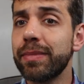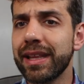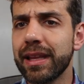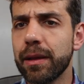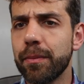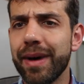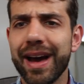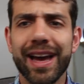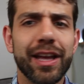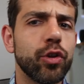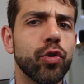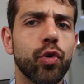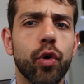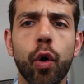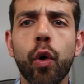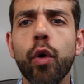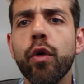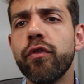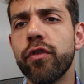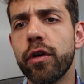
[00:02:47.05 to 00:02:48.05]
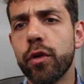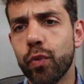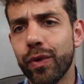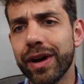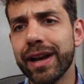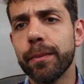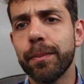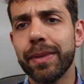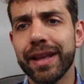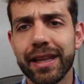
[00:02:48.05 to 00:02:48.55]
petabyte or over
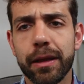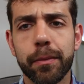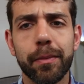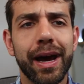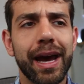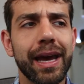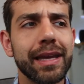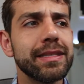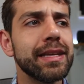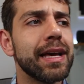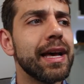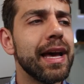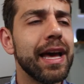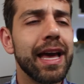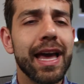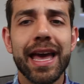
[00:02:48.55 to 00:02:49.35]
one petabyte